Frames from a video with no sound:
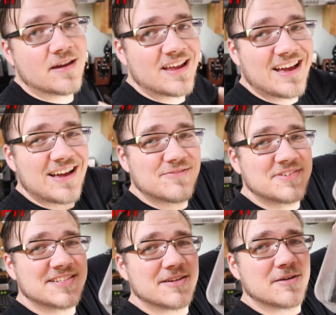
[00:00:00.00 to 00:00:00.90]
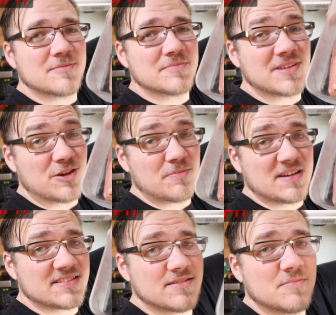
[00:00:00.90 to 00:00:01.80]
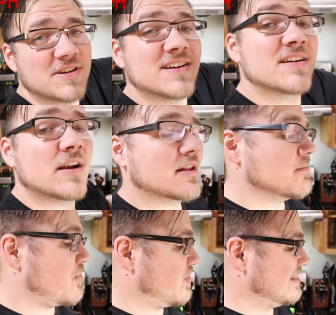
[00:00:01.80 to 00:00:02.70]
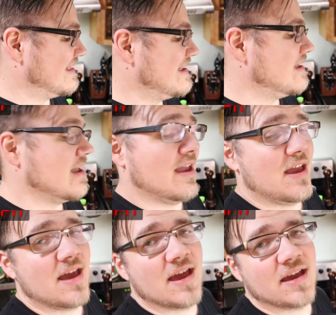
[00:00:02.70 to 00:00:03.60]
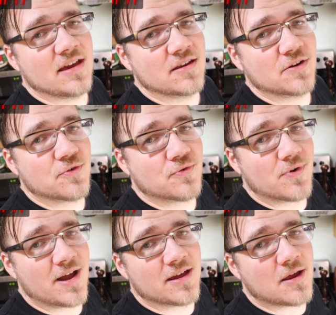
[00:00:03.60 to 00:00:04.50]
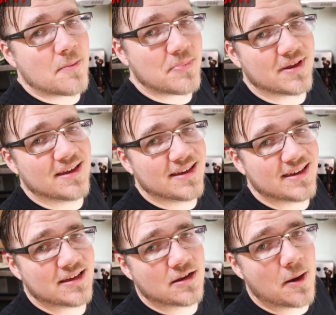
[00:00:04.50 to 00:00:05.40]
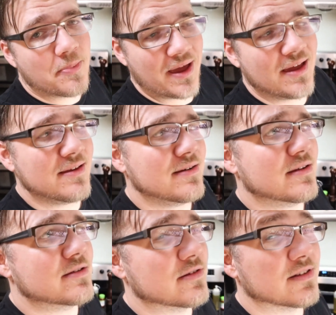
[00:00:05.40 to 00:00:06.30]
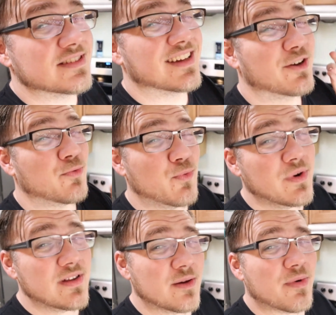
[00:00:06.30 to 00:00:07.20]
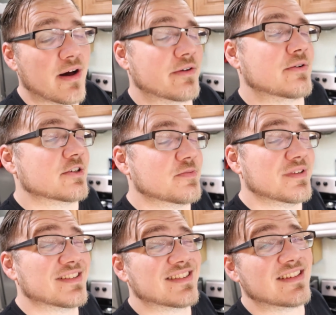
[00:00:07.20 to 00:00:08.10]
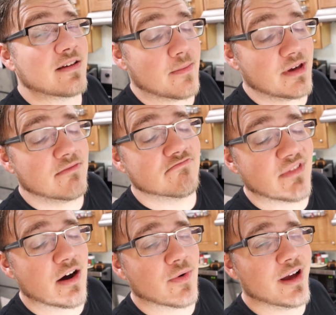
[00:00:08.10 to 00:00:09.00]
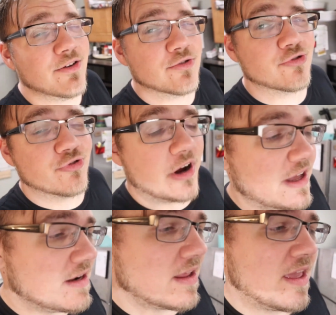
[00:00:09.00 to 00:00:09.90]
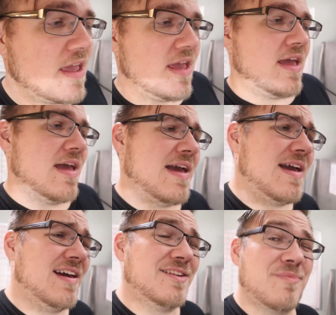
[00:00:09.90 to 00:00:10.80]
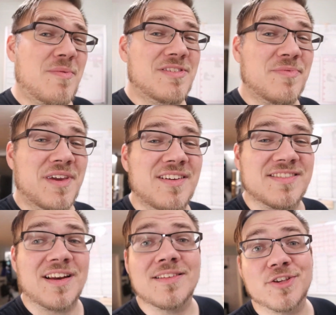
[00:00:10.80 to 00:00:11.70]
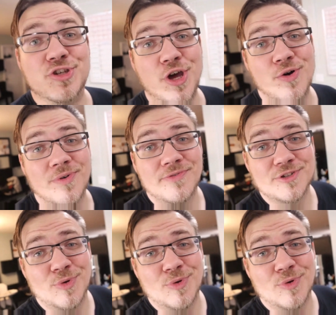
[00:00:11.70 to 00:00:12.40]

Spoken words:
gonna have some kielbasa. I'm gonna cut it up thinly and fry it up in a pan until it's like really brown and crispy. It's yummy that way. You should try it. And maybe something else, and I'll let you know if there's